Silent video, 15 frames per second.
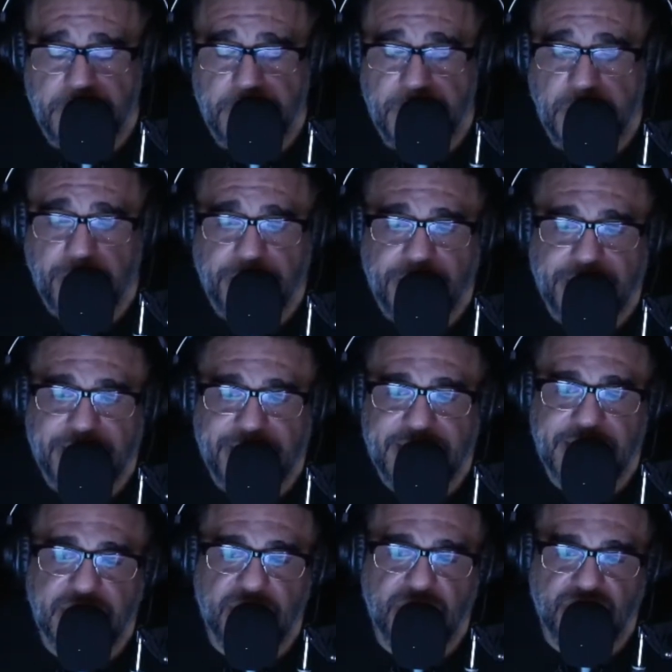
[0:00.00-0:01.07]
but I think it's
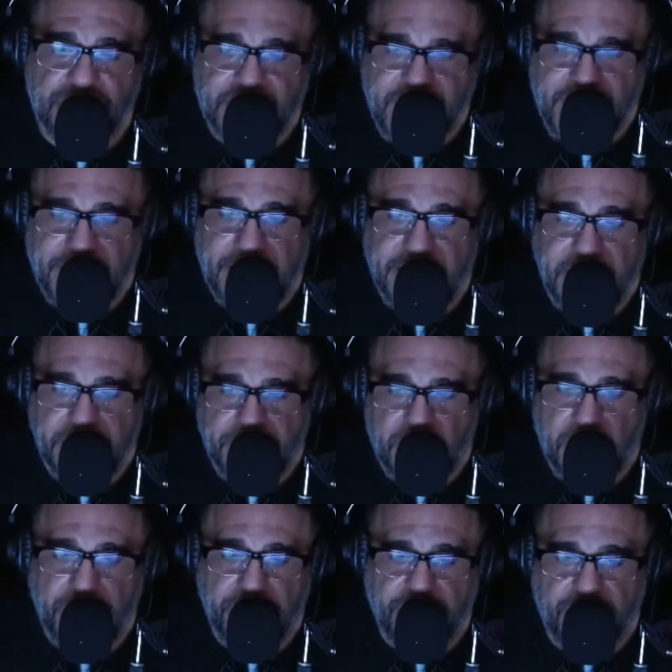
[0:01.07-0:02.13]
direly
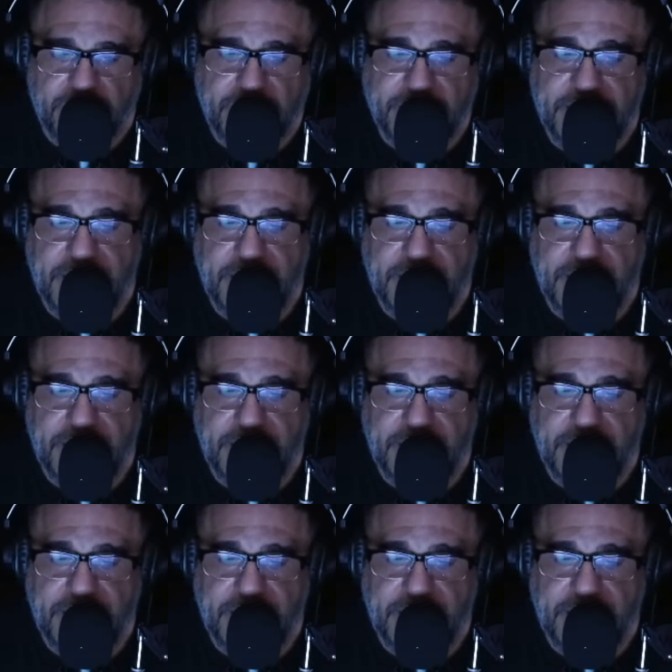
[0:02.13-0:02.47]
important right now